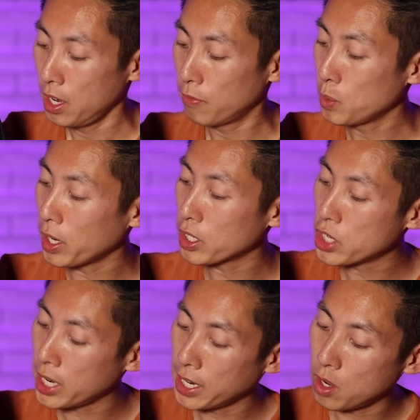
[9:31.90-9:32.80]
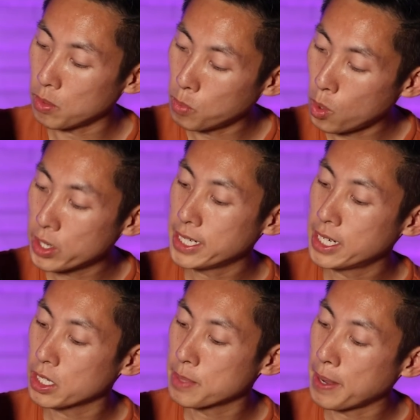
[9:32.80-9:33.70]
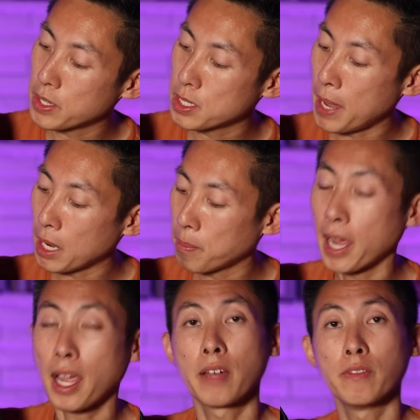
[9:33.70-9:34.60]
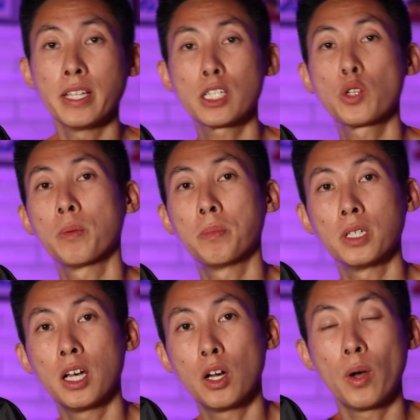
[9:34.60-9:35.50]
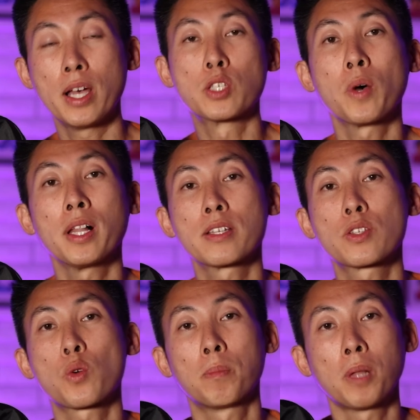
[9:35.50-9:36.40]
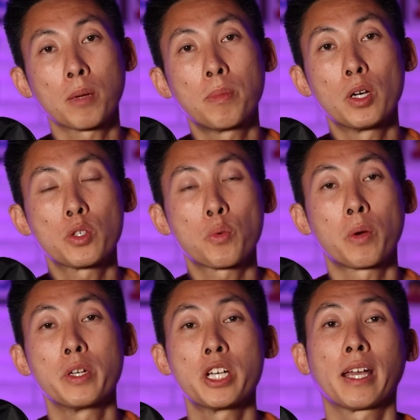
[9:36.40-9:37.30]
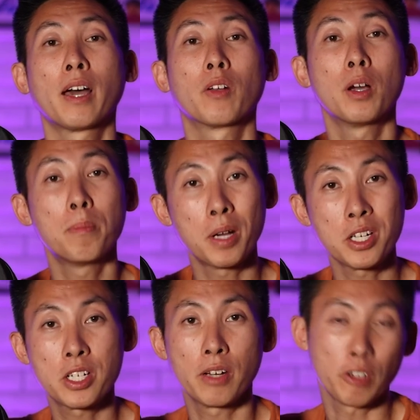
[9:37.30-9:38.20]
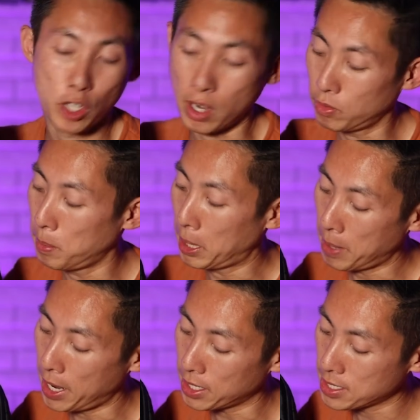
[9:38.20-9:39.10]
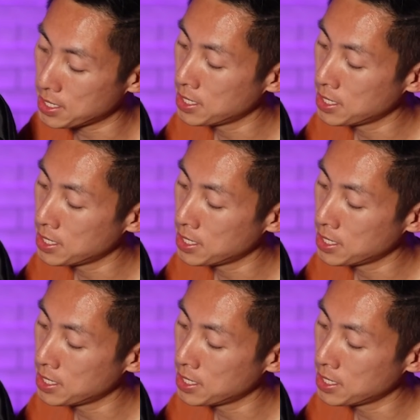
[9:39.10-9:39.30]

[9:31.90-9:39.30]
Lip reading: If you want to check out more details about this backpack, I've linked to it below, as well as to our blog post where we check out a bunch of different travel backpacks.